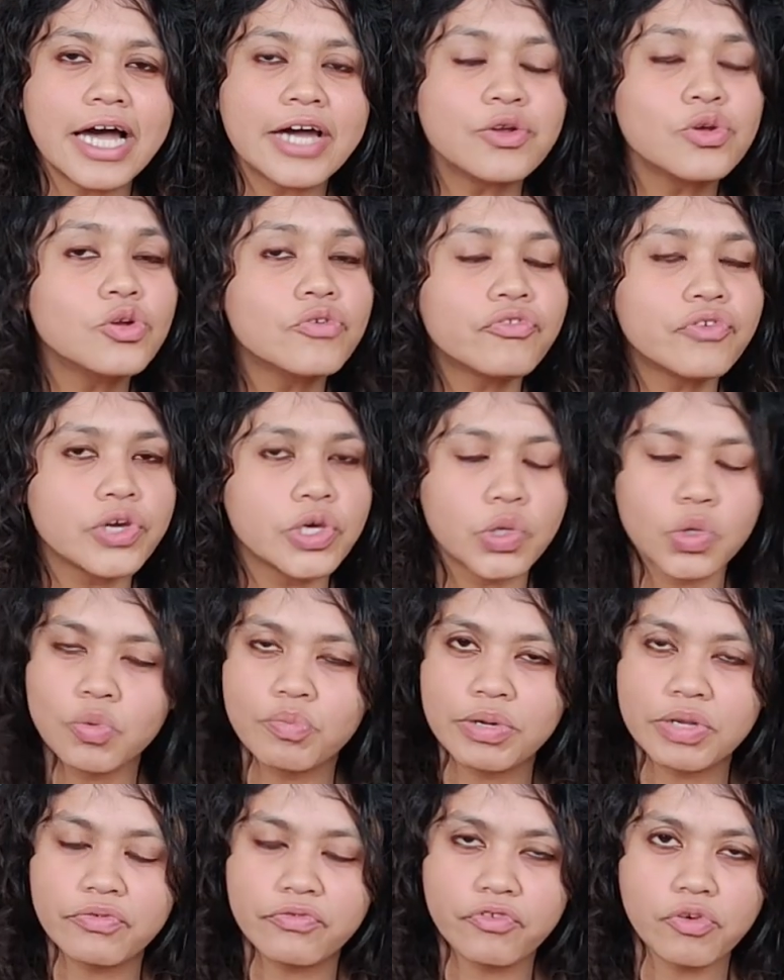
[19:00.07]
don't know for you,
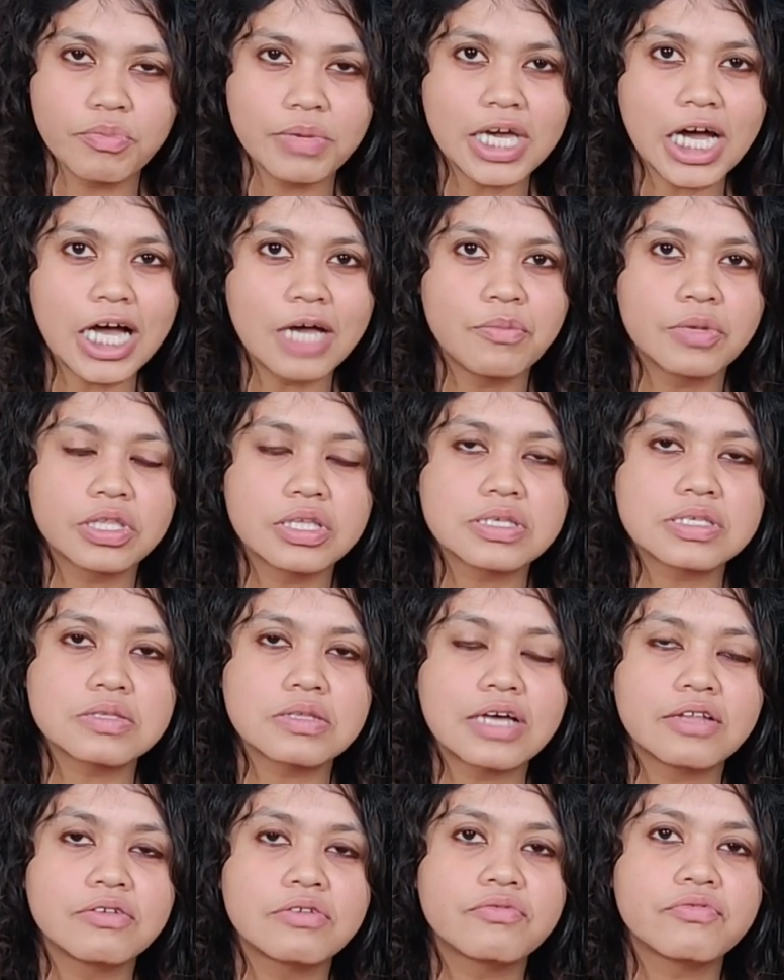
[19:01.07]
but for me, I'm at
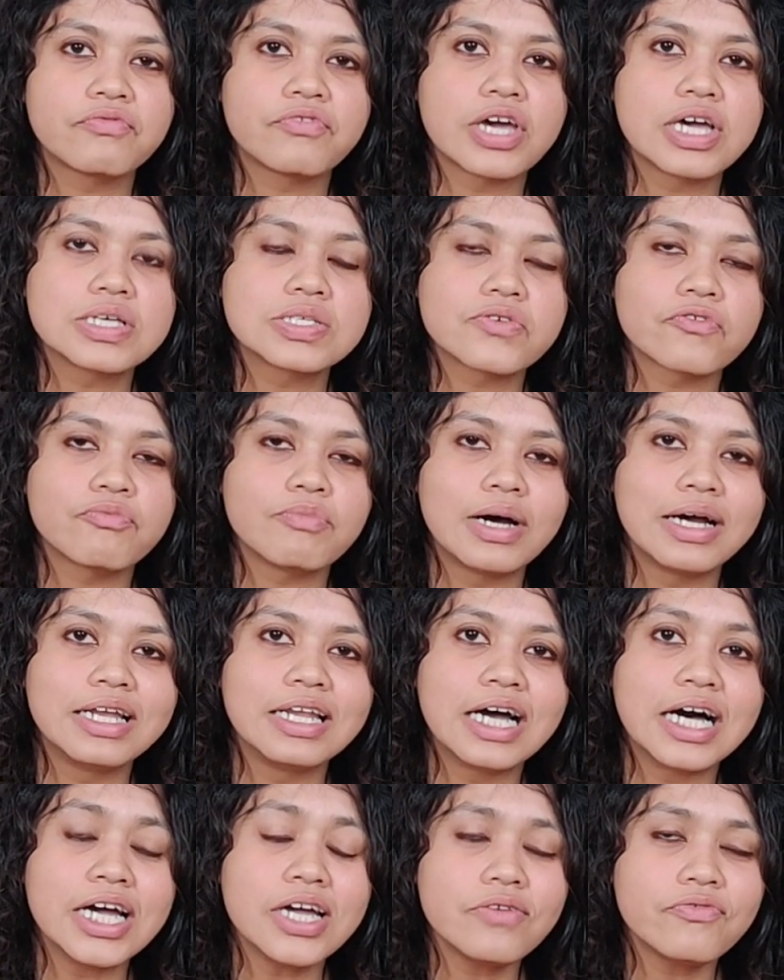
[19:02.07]
the phase of my
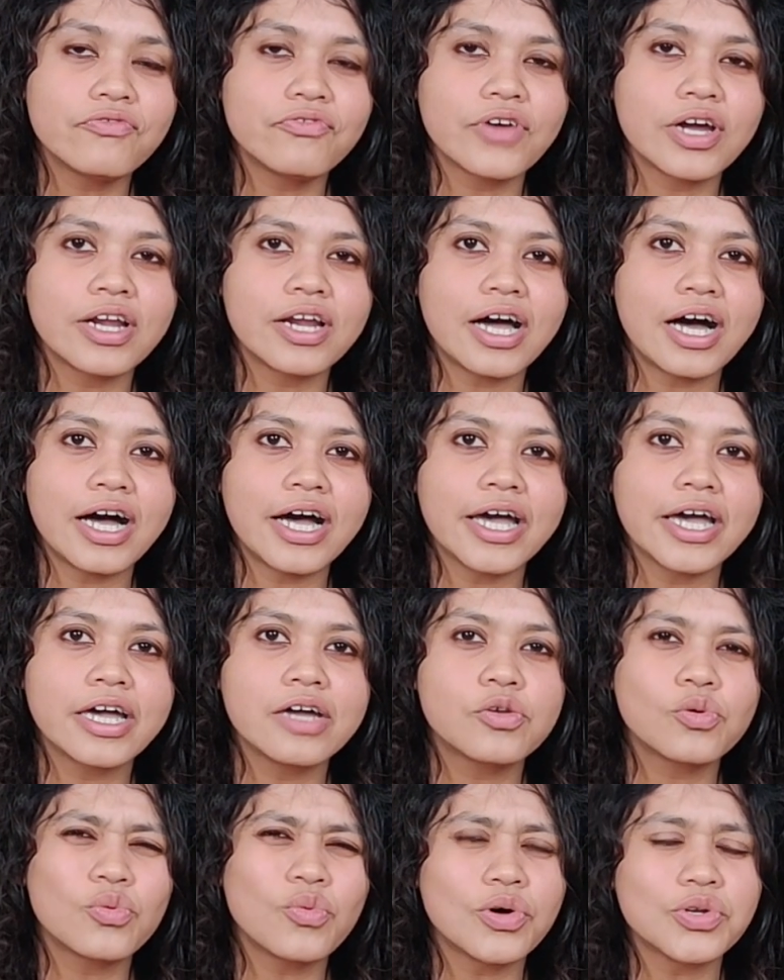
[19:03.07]
life where
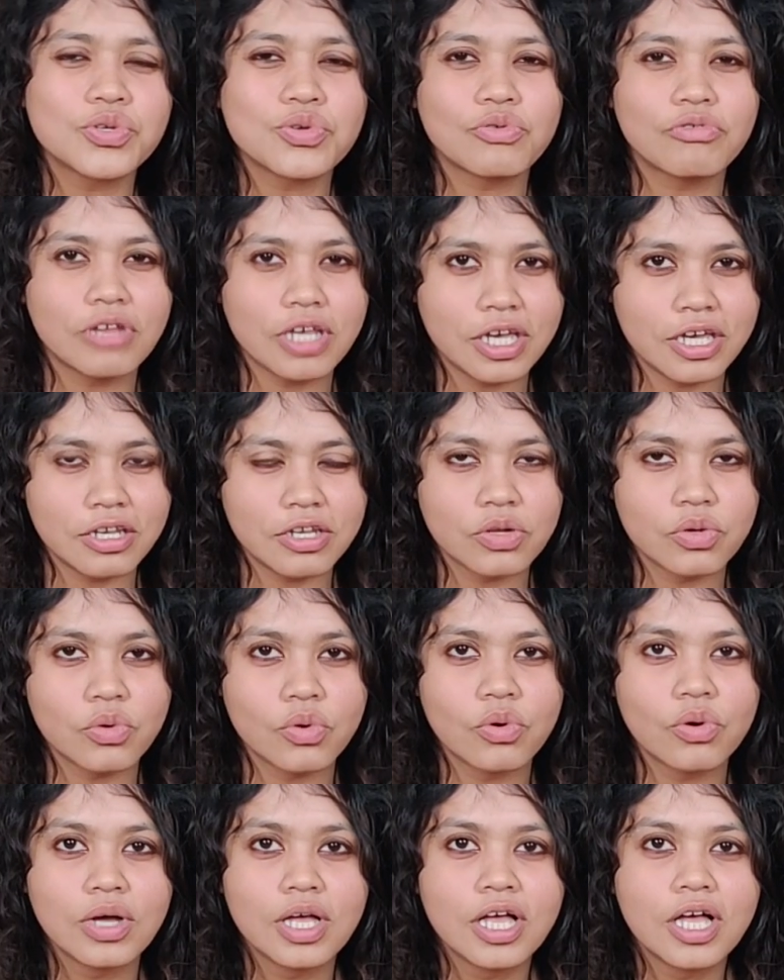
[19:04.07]
I don't want to read
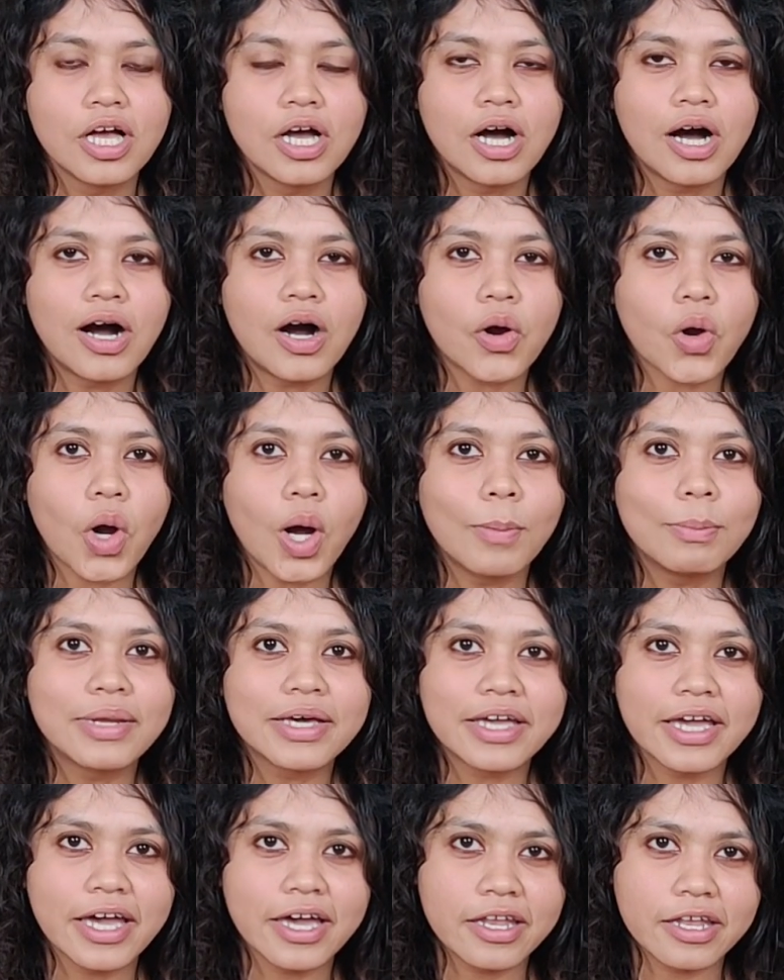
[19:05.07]

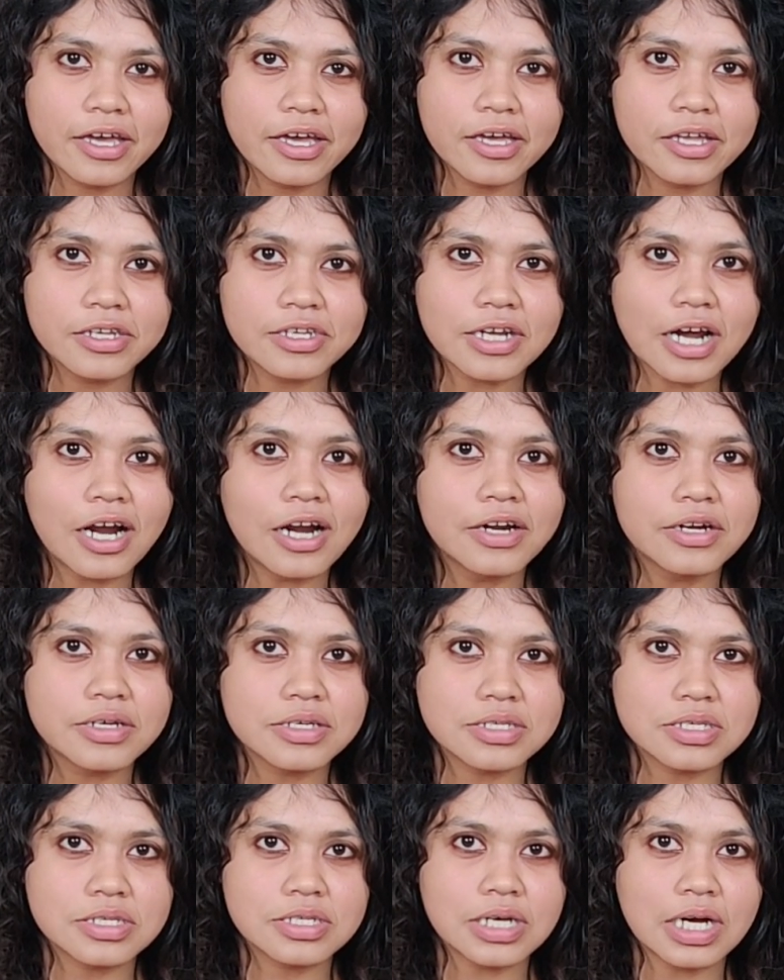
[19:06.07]
complicated,
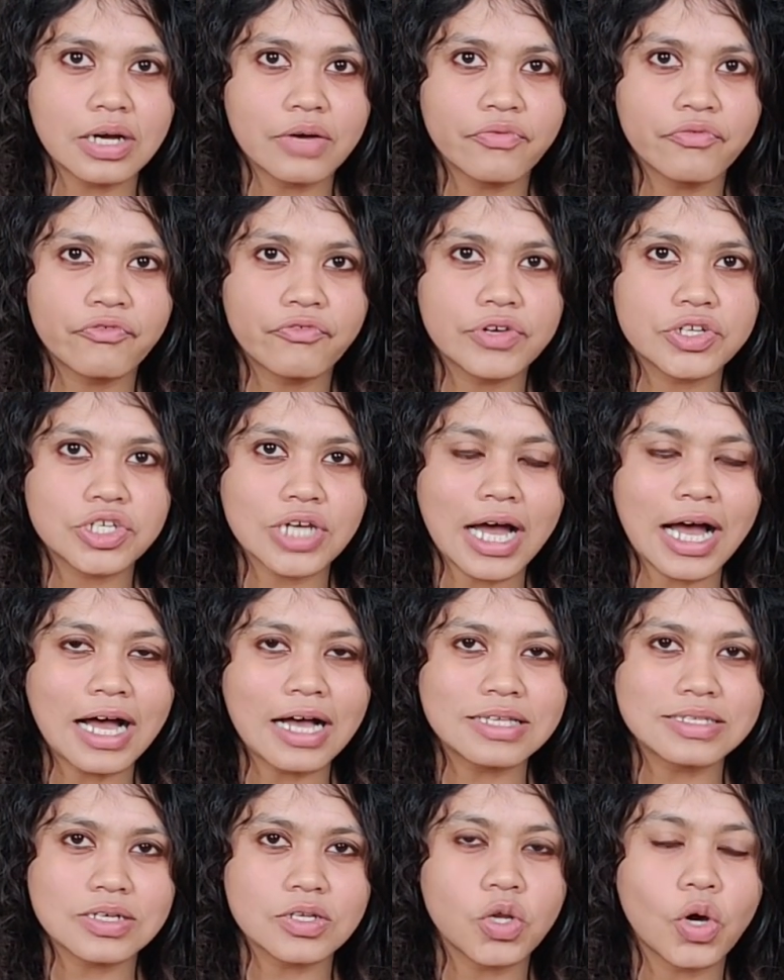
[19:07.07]
dark stuff which
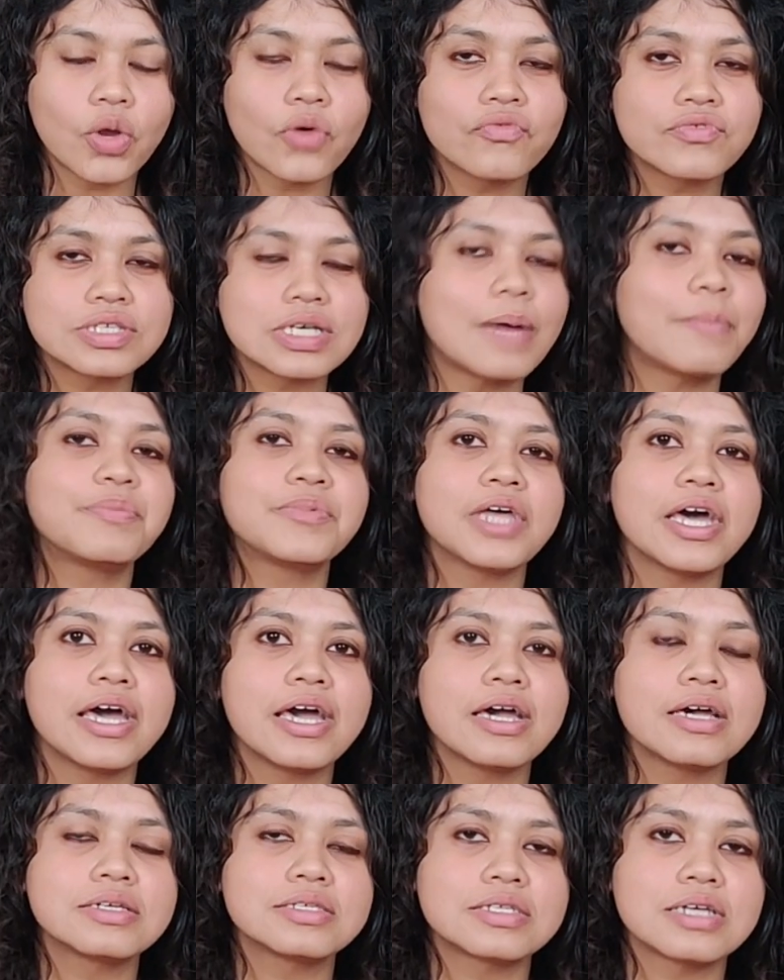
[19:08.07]
has a lot of
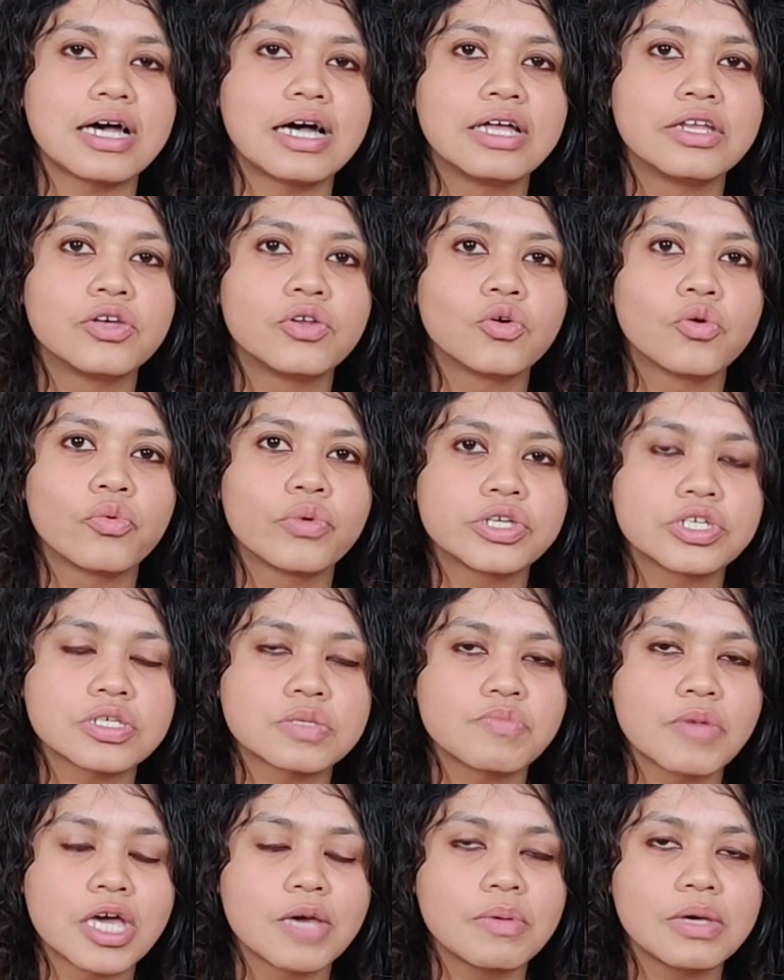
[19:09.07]
subtext, and which
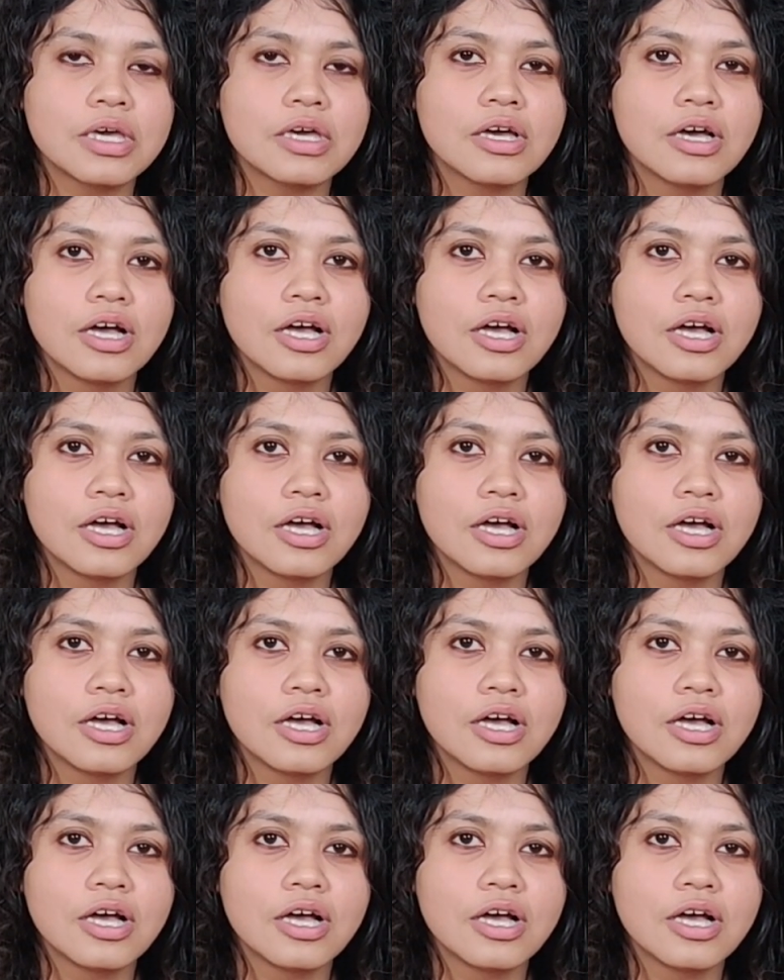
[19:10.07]
is maybe